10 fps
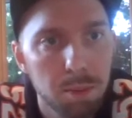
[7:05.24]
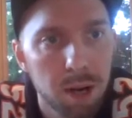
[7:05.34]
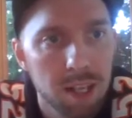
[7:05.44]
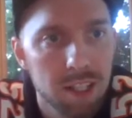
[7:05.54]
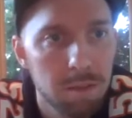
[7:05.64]

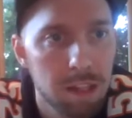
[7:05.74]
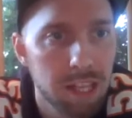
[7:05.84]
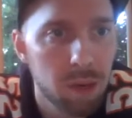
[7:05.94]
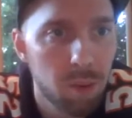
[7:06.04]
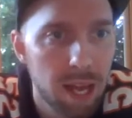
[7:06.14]
impressive that
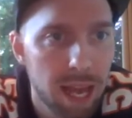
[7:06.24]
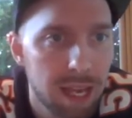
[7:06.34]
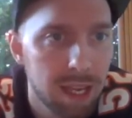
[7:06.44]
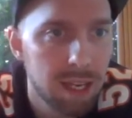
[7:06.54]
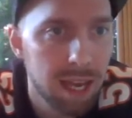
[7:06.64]
they went
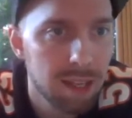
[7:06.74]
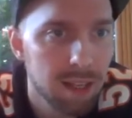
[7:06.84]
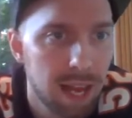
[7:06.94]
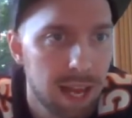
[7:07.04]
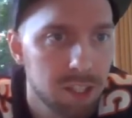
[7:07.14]
8-8
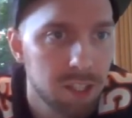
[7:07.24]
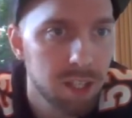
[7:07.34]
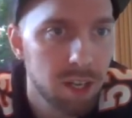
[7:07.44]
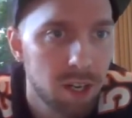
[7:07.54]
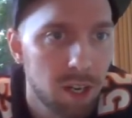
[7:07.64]
last
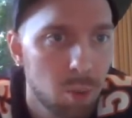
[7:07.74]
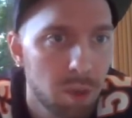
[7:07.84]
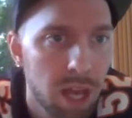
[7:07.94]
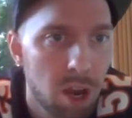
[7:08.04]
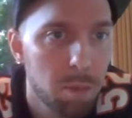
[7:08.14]
year
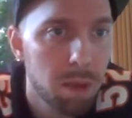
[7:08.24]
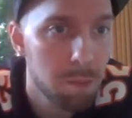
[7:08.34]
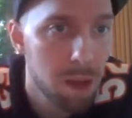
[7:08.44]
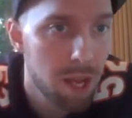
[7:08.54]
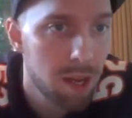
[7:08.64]
without
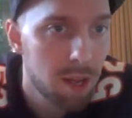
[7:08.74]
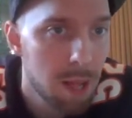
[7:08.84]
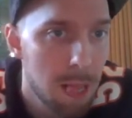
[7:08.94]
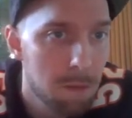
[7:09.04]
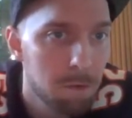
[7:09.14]
Big Ben
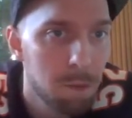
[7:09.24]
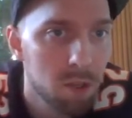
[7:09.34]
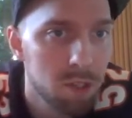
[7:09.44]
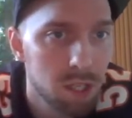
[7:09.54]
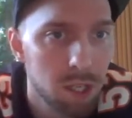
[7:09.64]
for
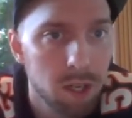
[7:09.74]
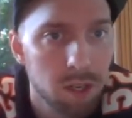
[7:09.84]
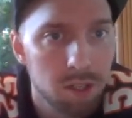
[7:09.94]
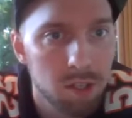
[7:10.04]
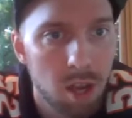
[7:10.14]
most of the
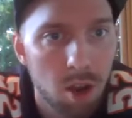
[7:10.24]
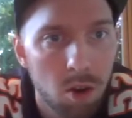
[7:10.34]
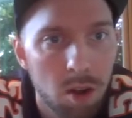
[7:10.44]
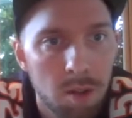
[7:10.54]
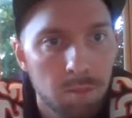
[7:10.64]
year.
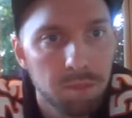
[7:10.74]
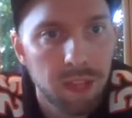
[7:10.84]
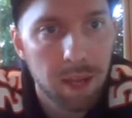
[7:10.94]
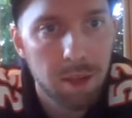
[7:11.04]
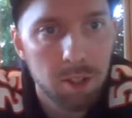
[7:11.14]
So
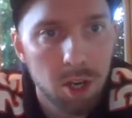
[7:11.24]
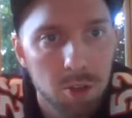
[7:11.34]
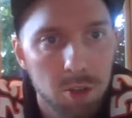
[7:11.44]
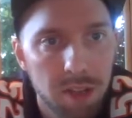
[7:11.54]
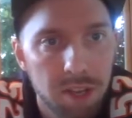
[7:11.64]
that
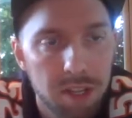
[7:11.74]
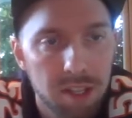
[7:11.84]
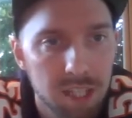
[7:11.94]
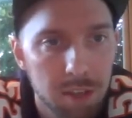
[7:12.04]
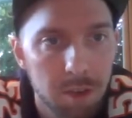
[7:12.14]
shows right there the
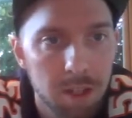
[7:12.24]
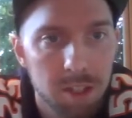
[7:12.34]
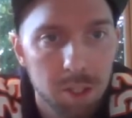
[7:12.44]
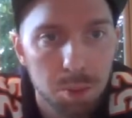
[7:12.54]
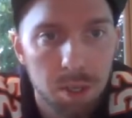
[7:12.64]

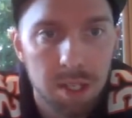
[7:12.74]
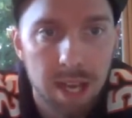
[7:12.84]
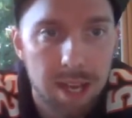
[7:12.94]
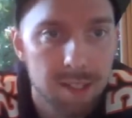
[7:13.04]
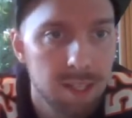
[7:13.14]
defense is pretty
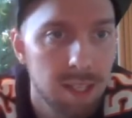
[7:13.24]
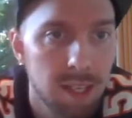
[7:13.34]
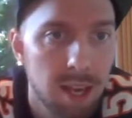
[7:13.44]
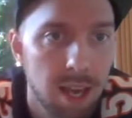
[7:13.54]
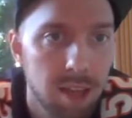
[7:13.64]

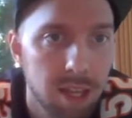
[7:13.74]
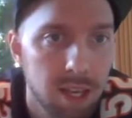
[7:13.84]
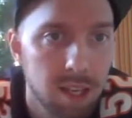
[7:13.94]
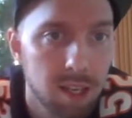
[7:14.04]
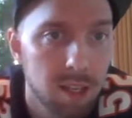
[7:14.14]
nasty, and they
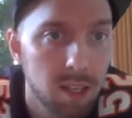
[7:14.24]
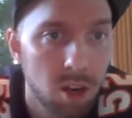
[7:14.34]
can,